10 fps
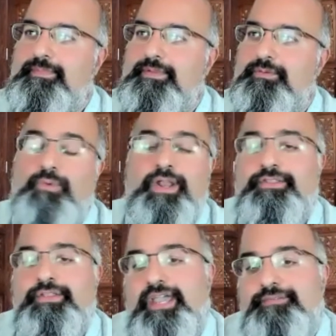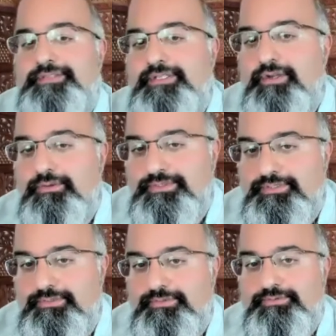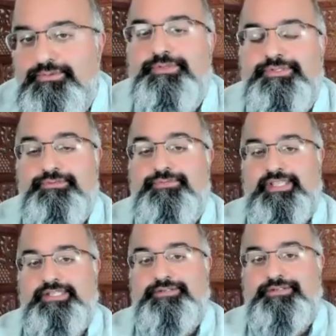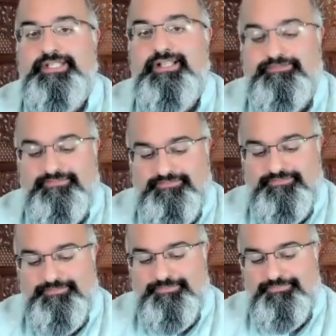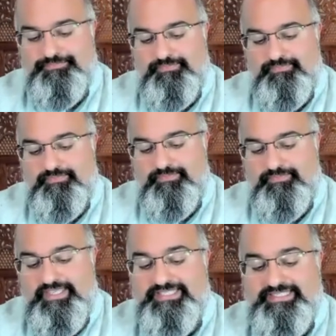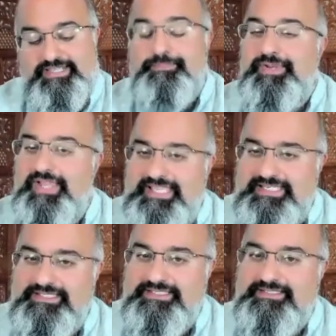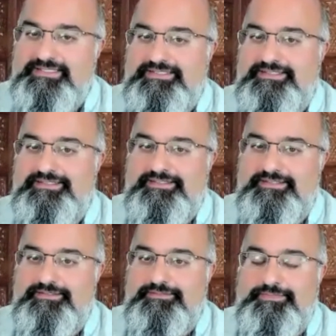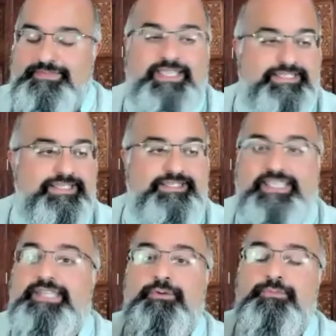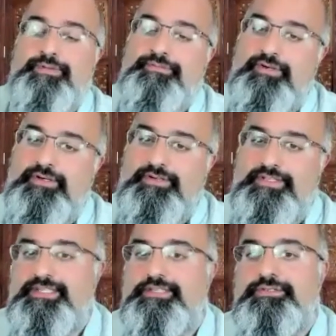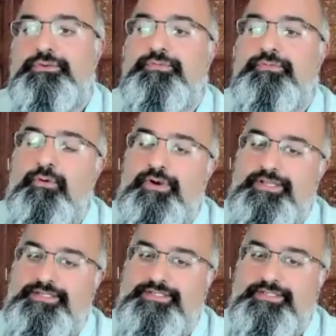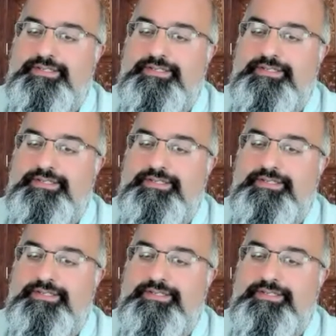where do you have to go to rejuvenate yourself? Is it a place? Is it Eno River? Is it Duke Forest?